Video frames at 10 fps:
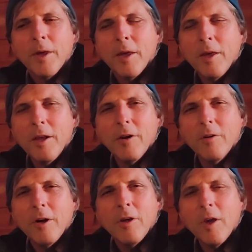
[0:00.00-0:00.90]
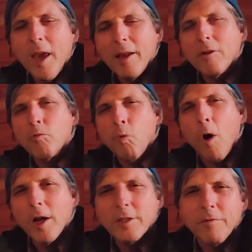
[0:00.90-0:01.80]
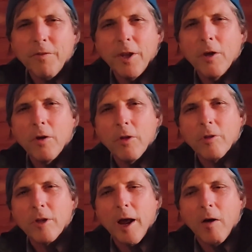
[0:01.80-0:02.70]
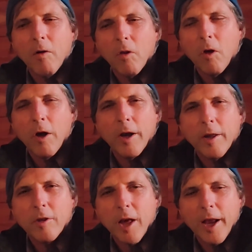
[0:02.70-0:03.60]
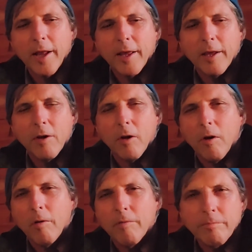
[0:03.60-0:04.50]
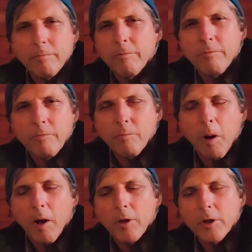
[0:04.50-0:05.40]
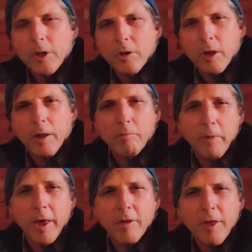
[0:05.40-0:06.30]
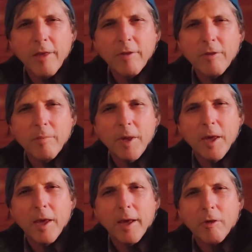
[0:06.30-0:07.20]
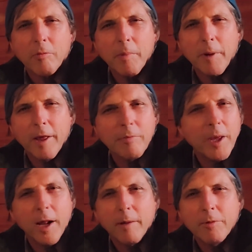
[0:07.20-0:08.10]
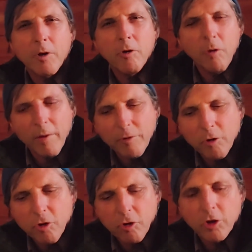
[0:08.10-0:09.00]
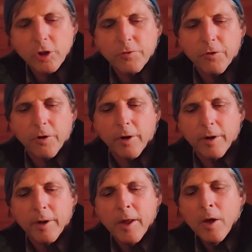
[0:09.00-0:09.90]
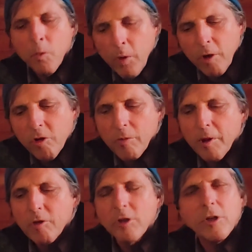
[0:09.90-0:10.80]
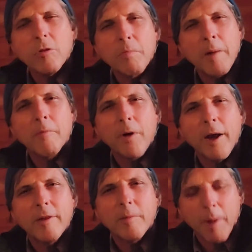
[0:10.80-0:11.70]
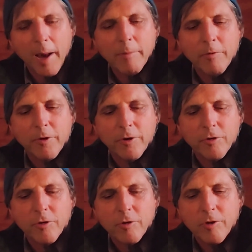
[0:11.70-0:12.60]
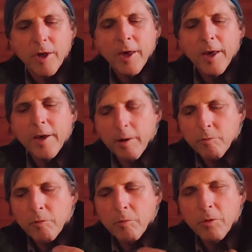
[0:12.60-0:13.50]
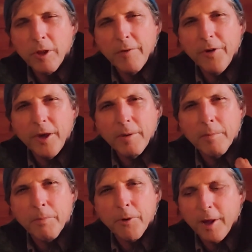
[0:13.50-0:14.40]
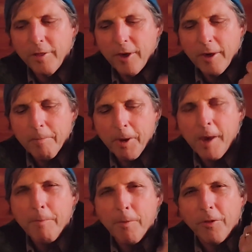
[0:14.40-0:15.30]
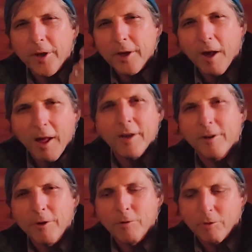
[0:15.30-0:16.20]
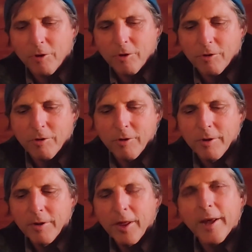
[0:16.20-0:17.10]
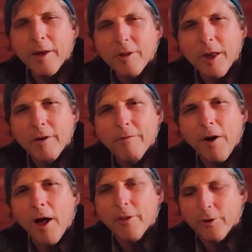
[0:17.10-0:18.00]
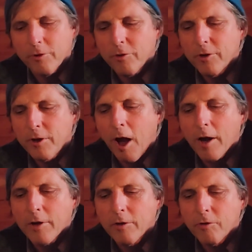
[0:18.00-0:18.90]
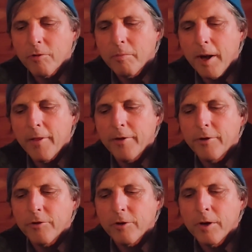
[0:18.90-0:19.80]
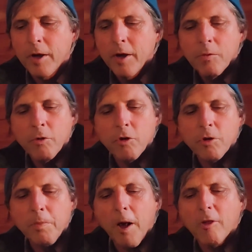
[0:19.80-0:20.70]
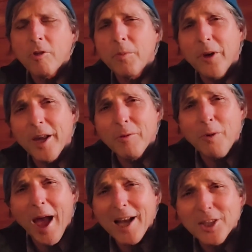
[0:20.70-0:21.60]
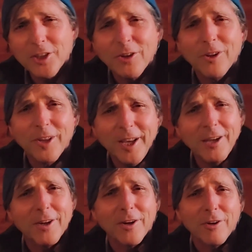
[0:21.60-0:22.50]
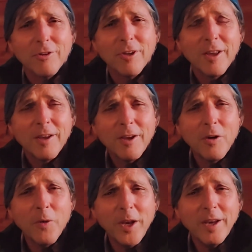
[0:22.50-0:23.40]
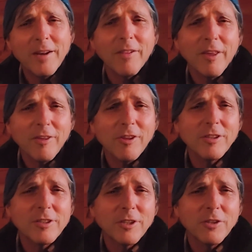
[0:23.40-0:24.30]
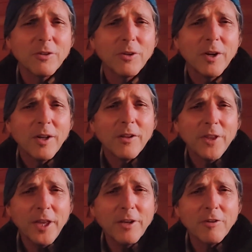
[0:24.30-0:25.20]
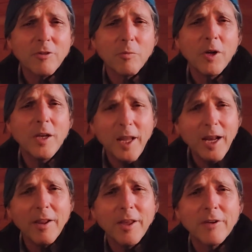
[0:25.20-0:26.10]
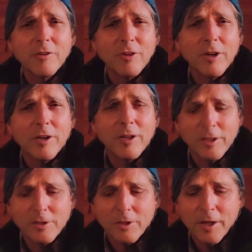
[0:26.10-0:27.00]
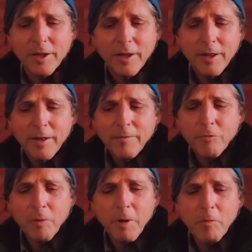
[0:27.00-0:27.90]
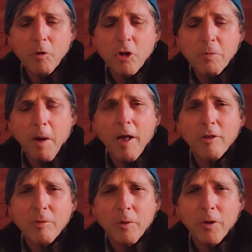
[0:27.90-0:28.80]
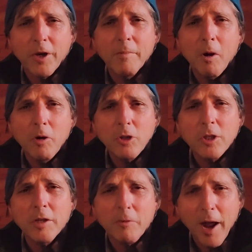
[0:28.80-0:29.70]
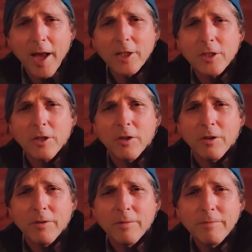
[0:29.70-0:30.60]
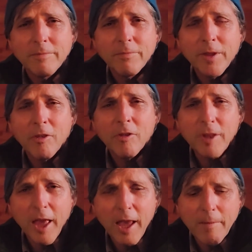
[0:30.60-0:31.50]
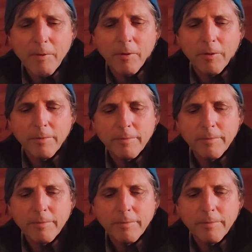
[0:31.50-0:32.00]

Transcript: You know, you can't just watch a video that's an hour long and exciting and all polished and say, it makes sense to me. I guess my mind's made up. No, you have to search for it. Wisdom isn't just memorizing Bible verses. It comes from living, breathing people that God uses like I said, fathers and doctors and mothers and responsible and rational leaders. You know, we need to listen to leaders, and we need leaders in our country to be responsible and emotionally rational and stable.